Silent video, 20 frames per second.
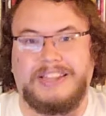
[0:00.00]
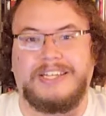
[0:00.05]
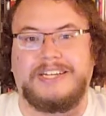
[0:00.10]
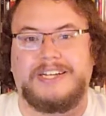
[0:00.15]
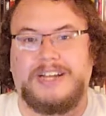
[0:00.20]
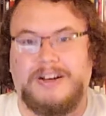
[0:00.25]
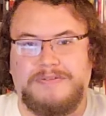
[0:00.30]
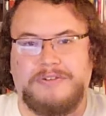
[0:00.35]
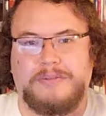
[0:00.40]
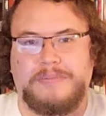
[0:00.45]
The
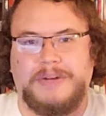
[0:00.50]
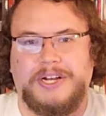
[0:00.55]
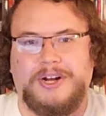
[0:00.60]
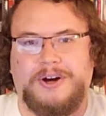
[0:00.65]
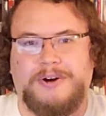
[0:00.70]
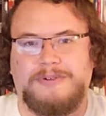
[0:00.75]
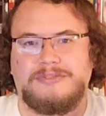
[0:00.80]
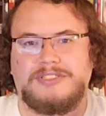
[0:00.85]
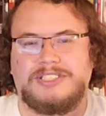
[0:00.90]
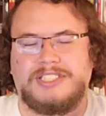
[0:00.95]
government
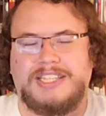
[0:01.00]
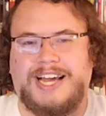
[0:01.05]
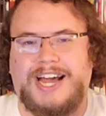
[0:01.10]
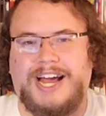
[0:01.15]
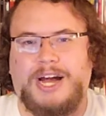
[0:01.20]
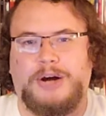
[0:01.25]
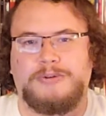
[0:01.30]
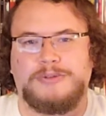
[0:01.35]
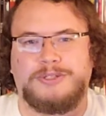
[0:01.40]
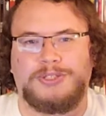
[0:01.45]
owns the
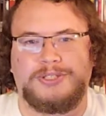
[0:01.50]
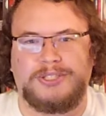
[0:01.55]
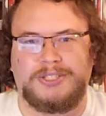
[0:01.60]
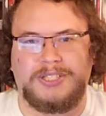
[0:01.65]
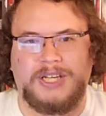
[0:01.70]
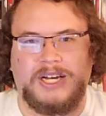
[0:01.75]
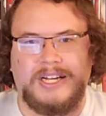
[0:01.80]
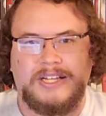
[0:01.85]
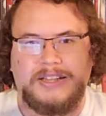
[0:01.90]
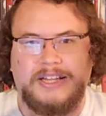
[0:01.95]

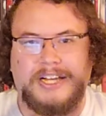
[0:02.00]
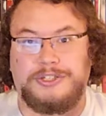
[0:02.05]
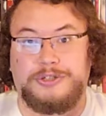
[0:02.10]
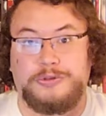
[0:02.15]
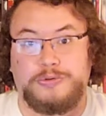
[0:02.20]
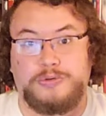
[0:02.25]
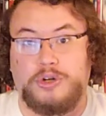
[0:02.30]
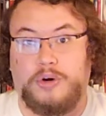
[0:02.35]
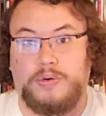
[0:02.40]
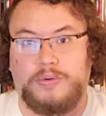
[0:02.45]
house that
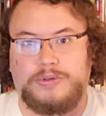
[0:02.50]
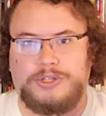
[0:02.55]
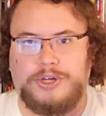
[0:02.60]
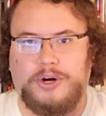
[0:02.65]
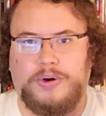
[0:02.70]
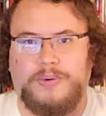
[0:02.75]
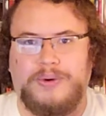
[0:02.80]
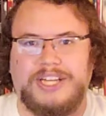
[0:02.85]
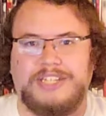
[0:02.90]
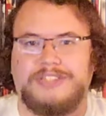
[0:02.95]
you don't
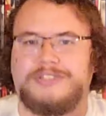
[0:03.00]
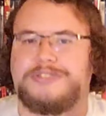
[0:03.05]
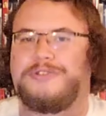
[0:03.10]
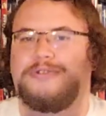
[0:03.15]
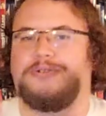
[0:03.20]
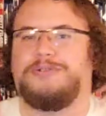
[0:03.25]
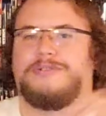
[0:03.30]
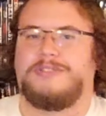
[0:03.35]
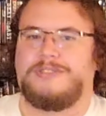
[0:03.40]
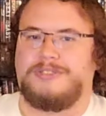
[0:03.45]
go
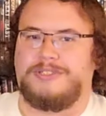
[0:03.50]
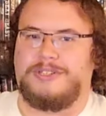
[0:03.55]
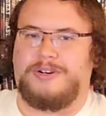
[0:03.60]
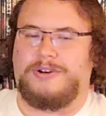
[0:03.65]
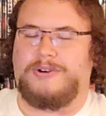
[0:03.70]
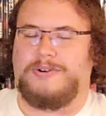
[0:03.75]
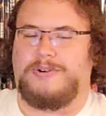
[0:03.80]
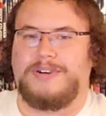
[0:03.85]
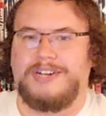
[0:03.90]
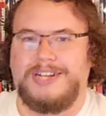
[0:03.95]
into.
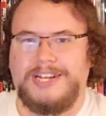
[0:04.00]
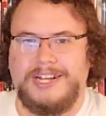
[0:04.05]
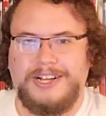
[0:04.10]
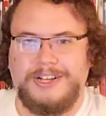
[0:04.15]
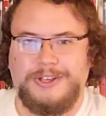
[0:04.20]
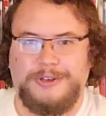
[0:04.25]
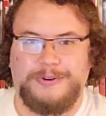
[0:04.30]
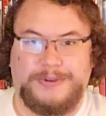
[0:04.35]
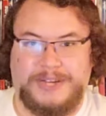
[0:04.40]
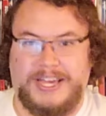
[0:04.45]
So
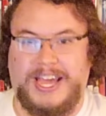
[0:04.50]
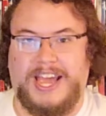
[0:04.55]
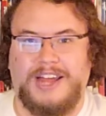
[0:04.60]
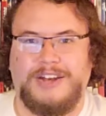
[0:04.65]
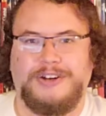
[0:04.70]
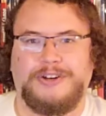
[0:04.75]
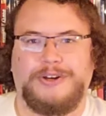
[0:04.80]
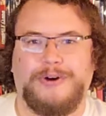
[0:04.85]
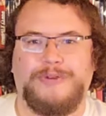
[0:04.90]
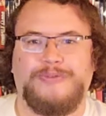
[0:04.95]
you
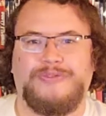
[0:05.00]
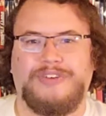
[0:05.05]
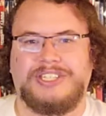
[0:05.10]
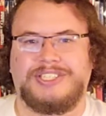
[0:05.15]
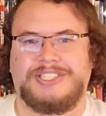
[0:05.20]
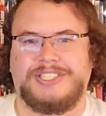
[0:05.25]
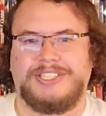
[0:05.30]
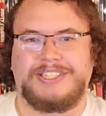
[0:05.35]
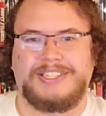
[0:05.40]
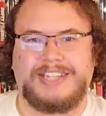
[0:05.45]
can go
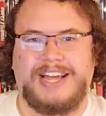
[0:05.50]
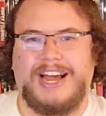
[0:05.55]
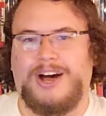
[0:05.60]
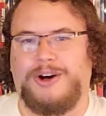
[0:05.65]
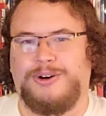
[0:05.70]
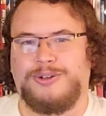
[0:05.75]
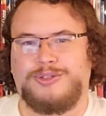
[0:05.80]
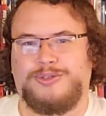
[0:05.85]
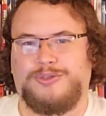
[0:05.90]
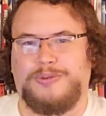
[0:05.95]
visit the
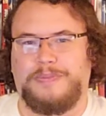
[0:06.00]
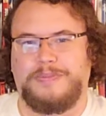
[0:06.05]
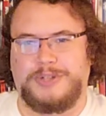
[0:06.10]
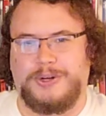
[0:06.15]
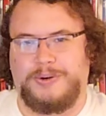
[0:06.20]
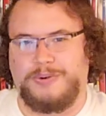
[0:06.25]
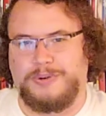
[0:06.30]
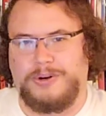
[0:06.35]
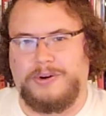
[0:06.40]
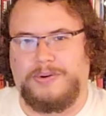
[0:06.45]
house from
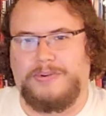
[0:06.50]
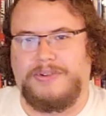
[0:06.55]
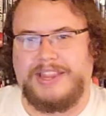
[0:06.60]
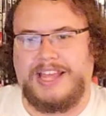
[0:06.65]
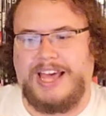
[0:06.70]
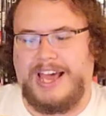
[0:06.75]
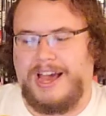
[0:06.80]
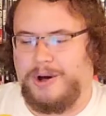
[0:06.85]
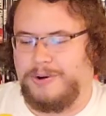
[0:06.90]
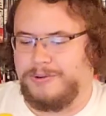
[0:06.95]
Don't Go in
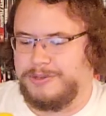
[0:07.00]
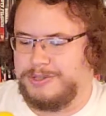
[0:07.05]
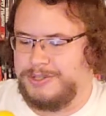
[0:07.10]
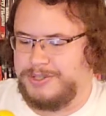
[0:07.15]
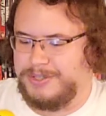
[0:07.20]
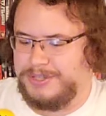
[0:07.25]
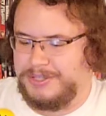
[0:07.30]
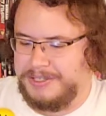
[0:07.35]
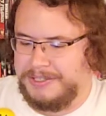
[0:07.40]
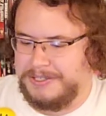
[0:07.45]
the
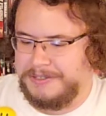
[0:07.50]
House.